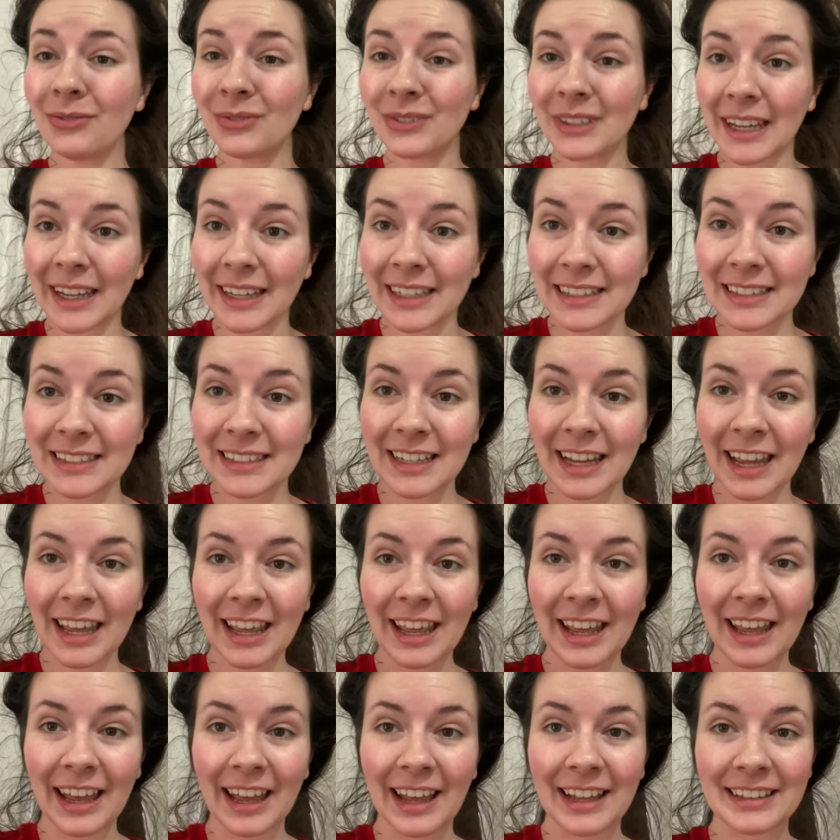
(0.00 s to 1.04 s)
and I was like,
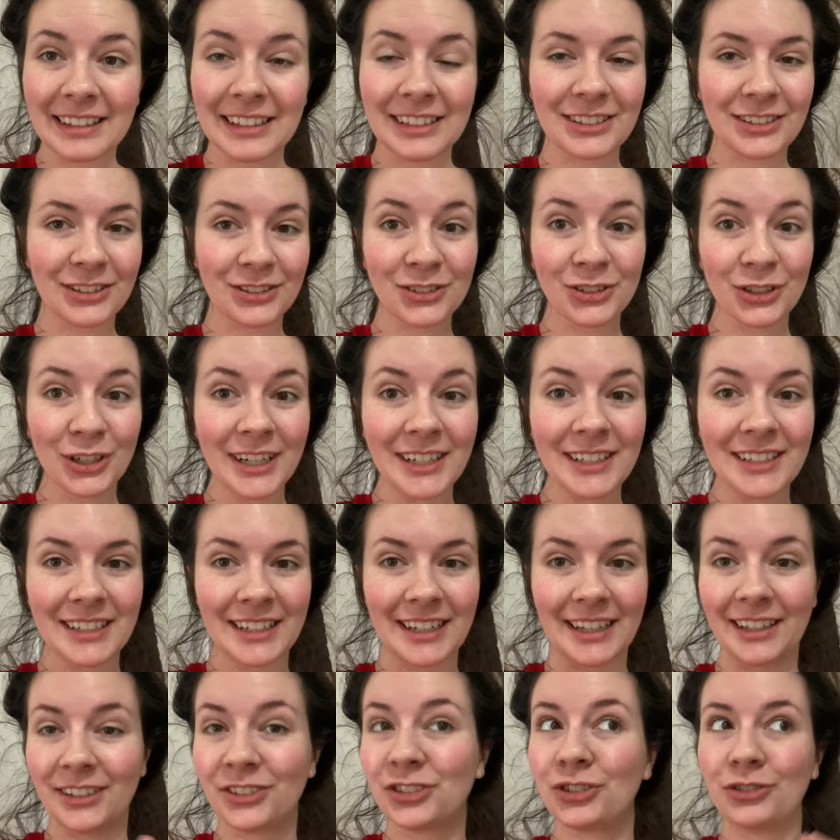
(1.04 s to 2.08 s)
why does he have so much
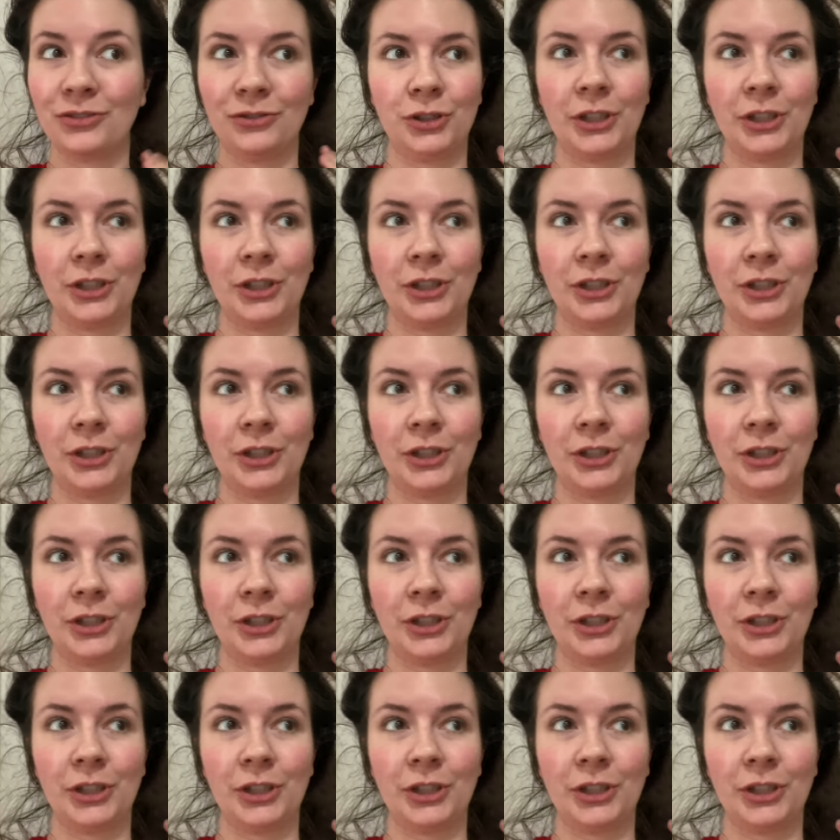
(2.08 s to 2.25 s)
energy?